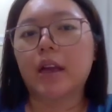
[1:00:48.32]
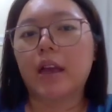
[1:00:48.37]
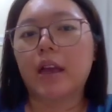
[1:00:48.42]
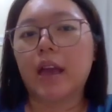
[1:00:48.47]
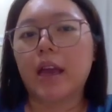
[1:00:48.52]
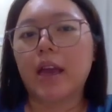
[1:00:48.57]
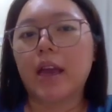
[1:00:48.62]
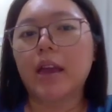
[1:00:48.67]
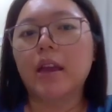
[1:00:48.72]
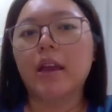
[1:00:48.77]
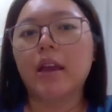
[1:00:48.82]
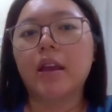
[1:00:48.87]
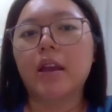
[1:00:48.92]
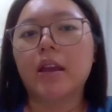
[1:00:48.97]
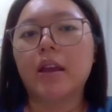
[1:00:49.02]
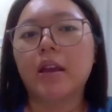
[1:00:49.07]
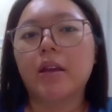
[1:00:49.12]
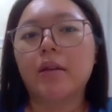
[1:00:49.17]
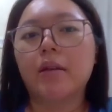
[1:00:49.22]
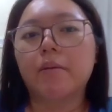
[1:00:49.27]
Okay.
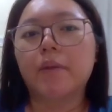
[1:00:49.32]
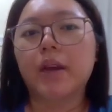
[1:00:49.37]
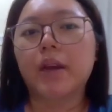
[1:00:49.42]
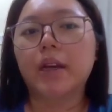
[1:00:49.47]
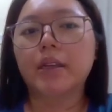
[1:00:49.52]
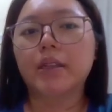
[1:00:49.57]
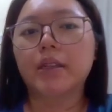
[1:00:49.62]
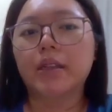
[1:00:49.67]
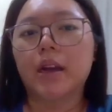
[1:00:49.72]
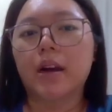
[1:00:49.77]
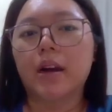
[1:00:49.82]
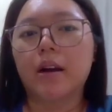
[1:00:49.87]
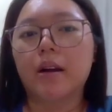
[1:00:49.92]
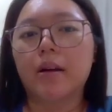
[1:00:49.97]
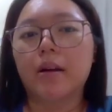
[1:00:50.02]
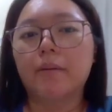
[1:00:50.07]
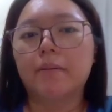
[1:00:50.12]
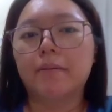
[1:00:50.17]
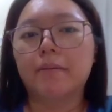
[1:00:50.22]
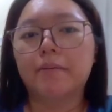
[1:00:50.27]
Because
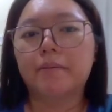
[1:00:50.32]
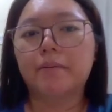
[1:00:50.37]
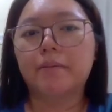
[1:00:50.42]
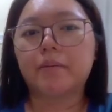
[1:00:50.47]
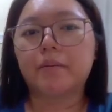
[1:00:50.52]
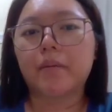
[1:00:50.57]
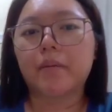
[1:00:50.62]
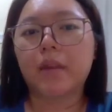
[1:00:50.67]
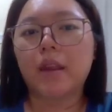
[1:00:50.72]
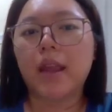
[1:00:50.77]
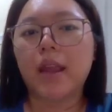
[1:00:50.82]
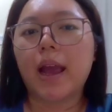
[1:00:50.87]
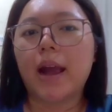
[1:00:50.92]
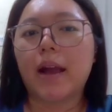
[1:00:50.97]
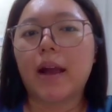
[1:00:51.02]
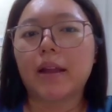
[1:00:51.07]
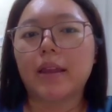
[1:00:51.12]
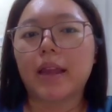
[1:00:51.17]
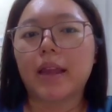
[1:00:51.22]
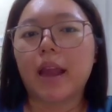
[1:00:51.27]
um
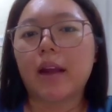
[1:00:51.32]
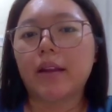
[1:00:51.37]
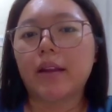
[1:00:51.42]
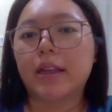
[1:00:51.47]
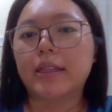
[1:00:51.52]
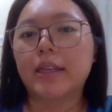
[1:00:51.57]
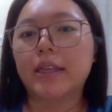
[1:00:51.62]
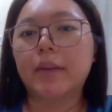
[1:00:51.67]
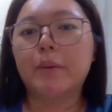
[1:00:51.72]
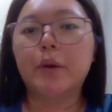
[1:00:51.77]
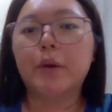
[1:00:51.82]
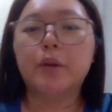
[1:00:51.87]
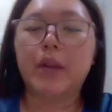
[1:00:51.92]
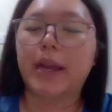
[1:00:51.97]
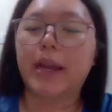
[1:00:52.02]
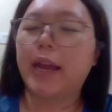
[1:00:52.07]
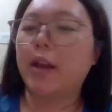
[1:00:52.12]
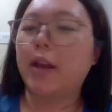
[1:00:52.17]
yeah, they are disabled, they